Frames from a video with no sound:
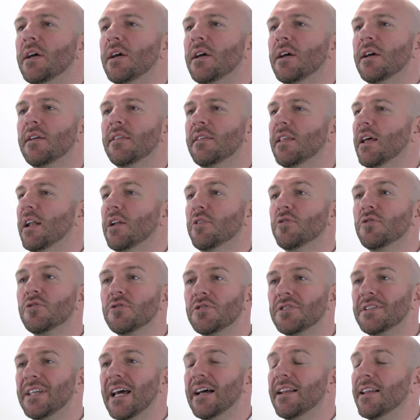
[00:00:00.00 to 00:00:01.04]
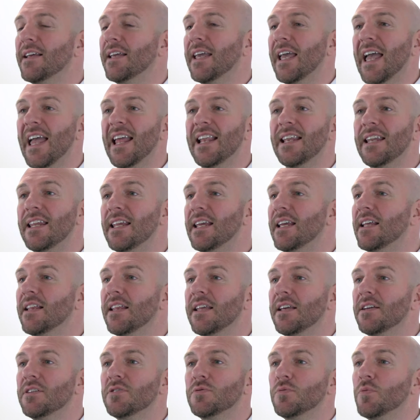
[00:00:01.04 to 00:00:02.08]
that I don't delegate nearly
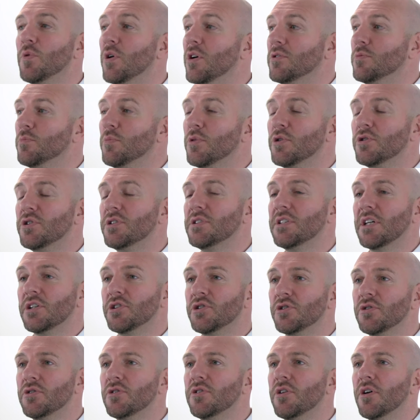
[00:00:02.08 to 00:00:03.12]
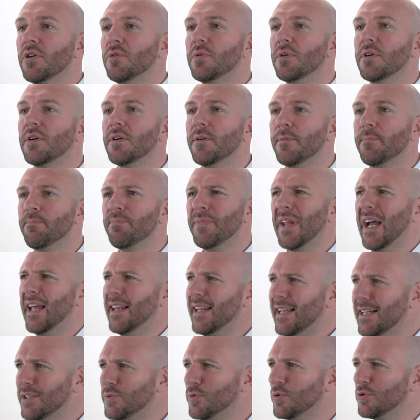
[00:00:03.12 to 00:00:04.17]
as much as I should do. And
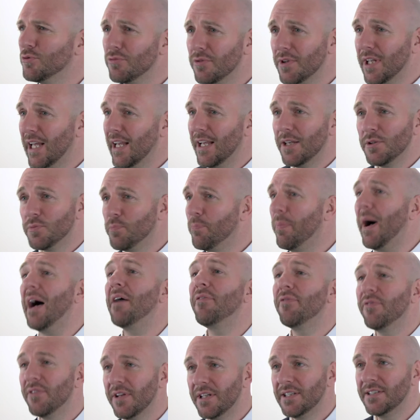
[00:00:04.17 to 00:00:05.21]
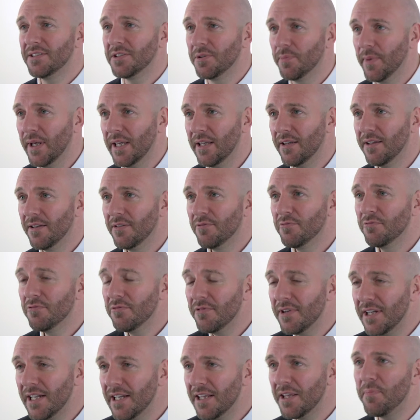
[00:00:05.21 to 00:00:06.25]
this is baffling to me,
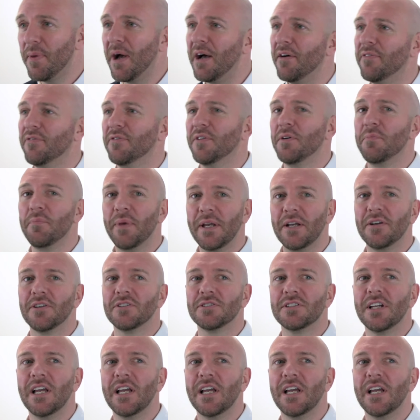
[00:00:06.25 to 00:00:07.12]
really baffling, because